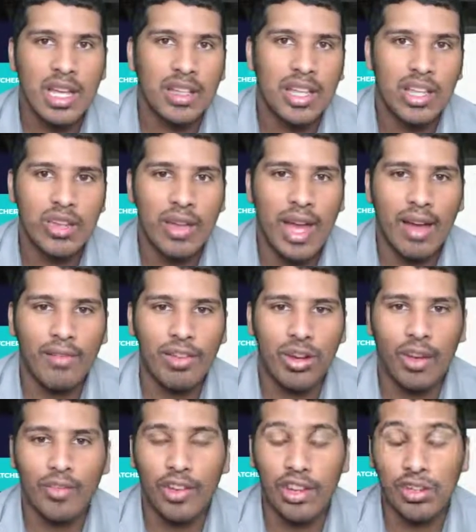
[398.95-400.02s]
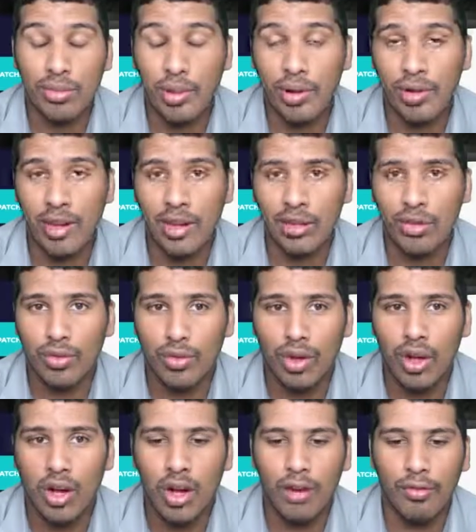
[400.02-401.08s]
that you have enough experience
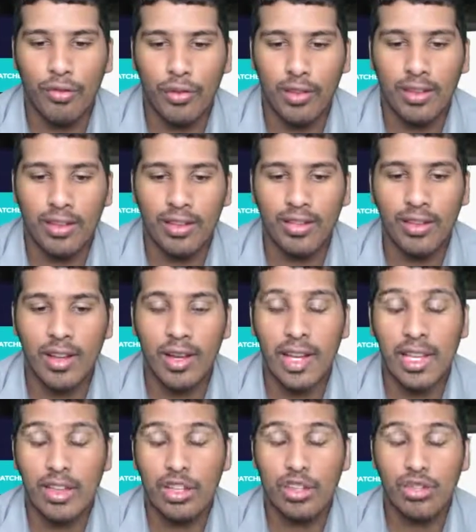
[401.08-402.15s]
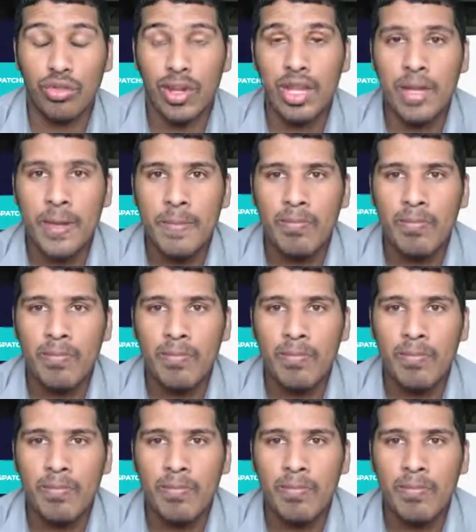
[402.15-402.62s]
for this industry